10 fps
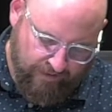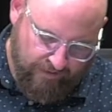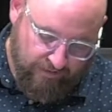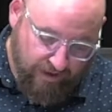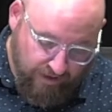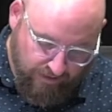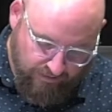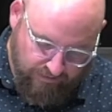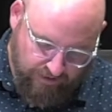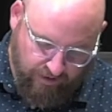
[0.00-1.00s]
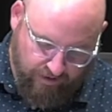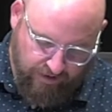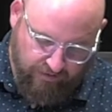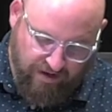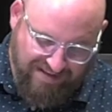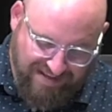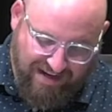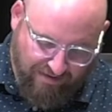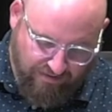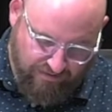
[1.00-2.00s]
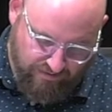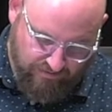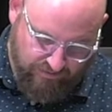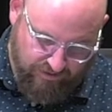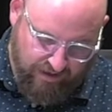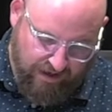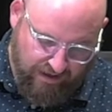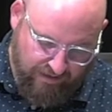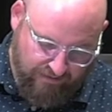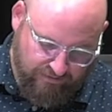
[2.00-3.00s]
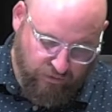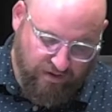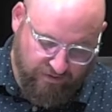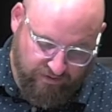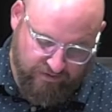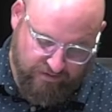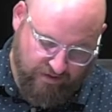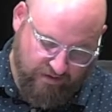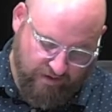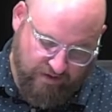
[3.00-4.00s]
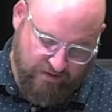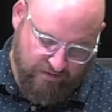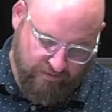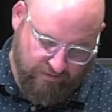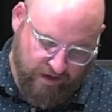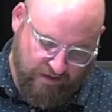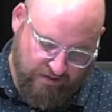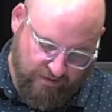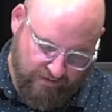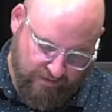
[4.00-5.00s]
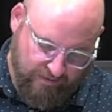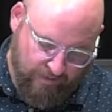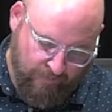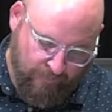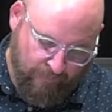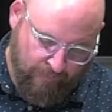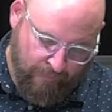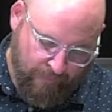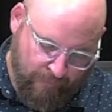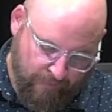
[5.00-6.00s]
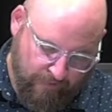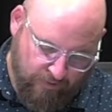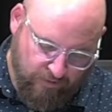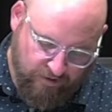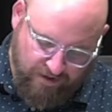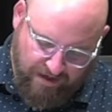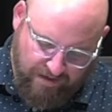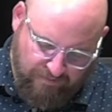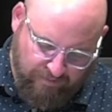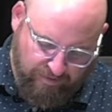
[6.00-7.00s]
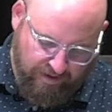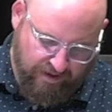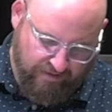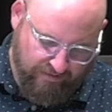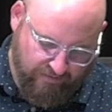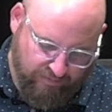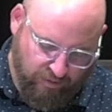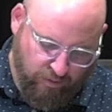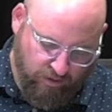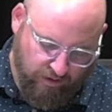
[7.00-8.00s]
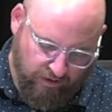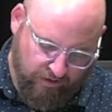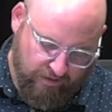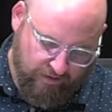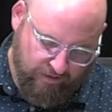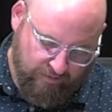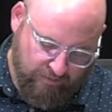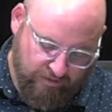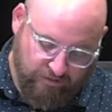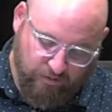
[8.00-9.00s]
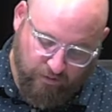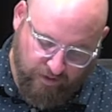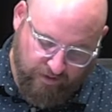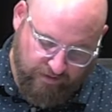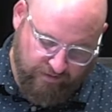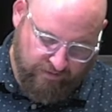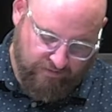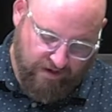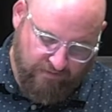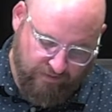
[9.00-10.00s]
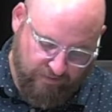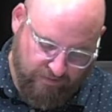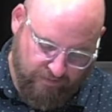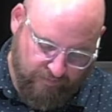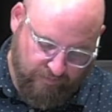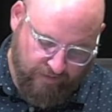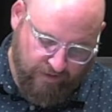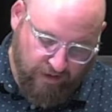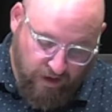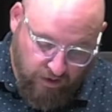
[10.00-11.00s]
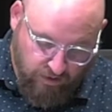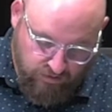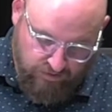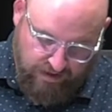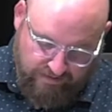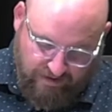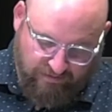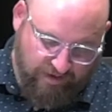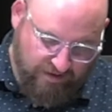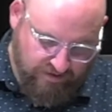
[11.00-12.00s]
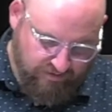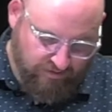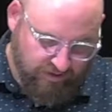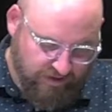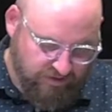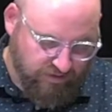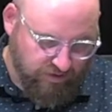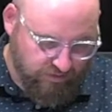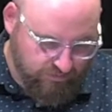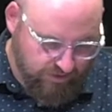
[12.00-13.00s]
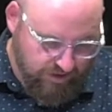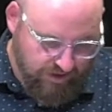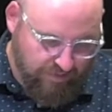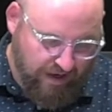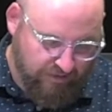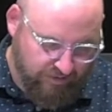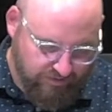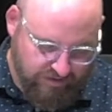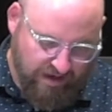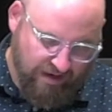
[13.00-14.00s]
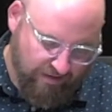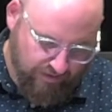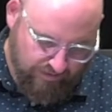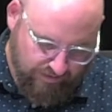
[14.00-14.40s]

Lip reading: There they are in great terror, for God is with the generation of the righteous. You would shame the plans of the poor, but the Lord is his refuge. Oh, that salvation for Israel would come out of Zion.